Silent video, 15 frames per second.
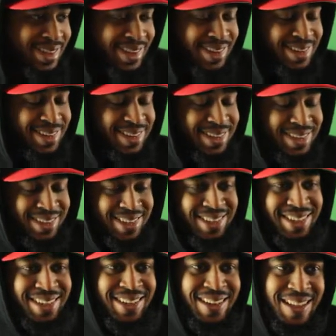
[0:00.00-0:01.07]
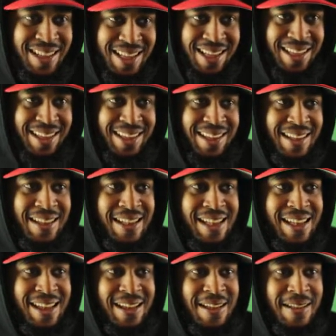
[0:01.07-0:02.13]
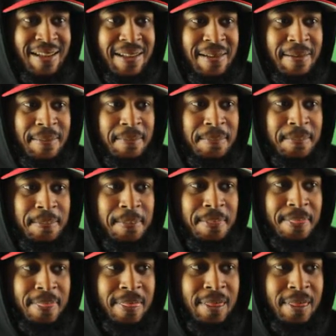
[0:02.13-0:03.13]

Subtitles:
[no speech]